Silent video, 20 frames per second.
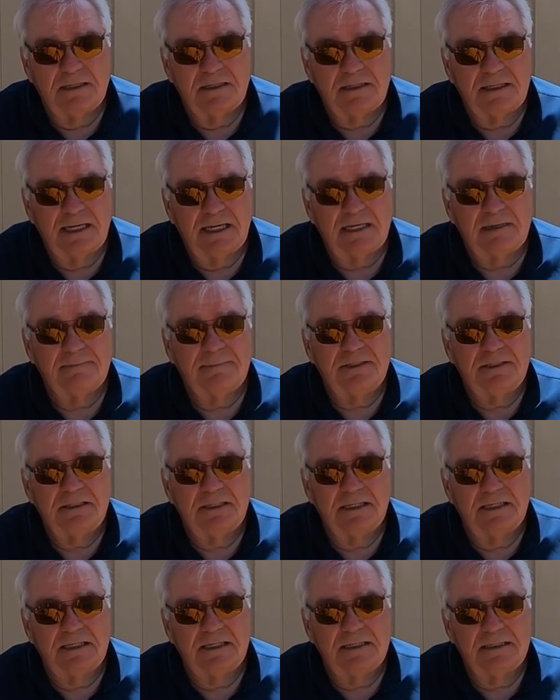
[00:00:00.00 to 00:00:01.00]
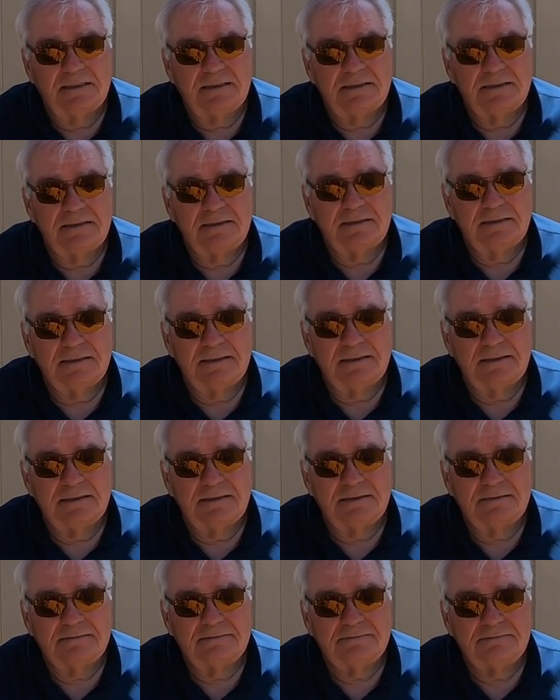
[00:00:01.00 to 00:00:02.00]
Gekkoban
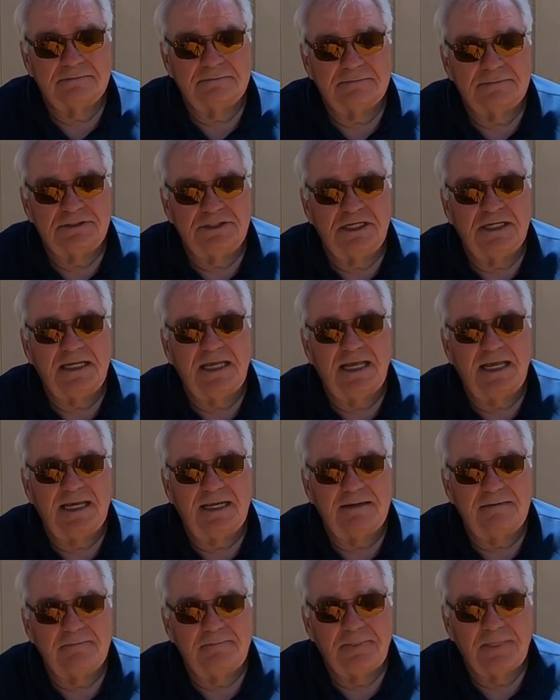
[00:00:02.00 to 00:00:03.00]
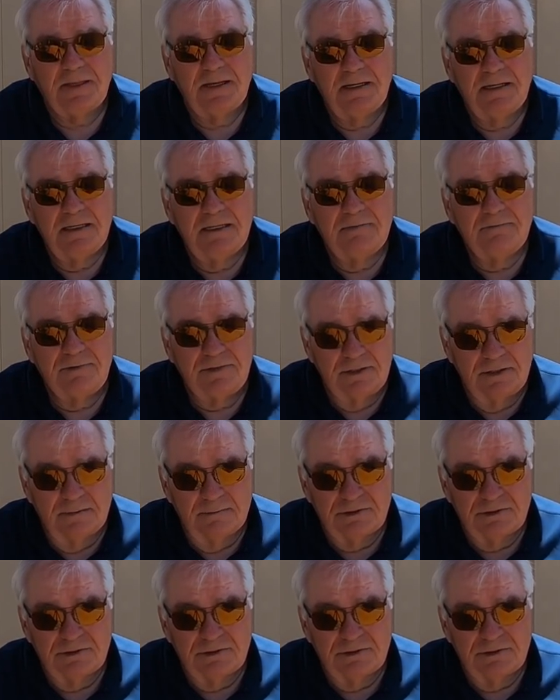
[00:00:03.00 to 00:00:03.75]
jig head with a number